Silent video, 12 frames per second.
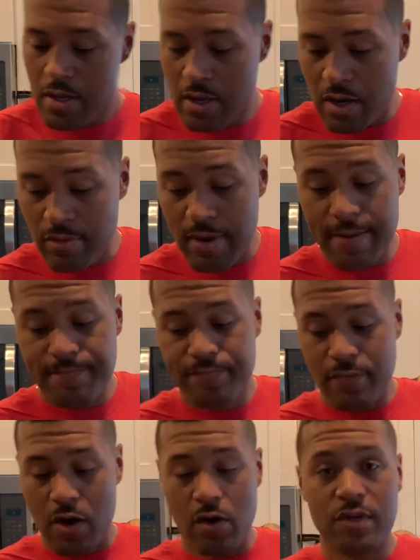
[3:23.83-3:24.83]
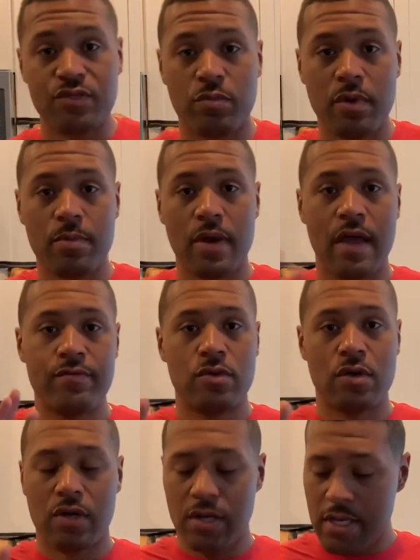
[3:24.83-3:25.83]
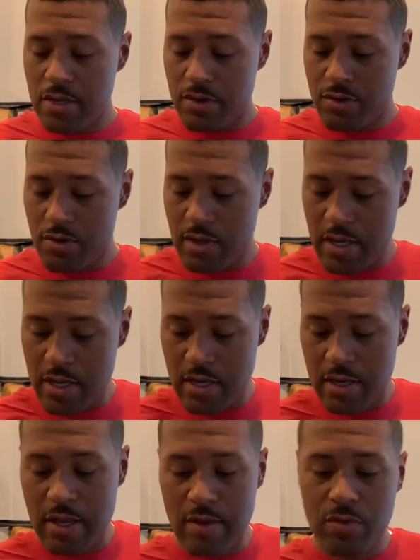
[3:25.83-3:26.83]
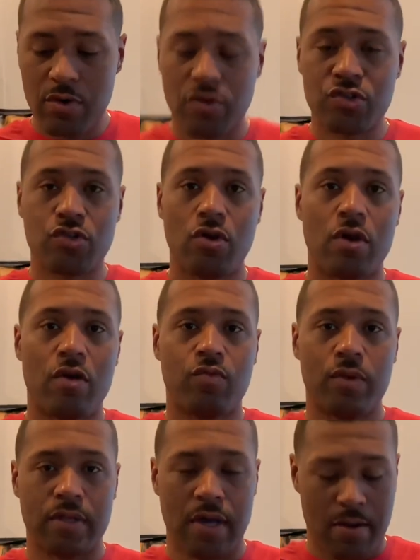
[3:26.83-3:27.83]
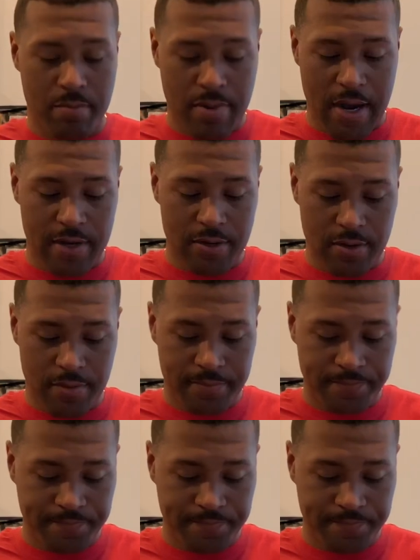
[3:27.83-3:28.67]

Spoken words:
All right, always remember, have you a clean and dirty hand, and we're gonna start off with our binder.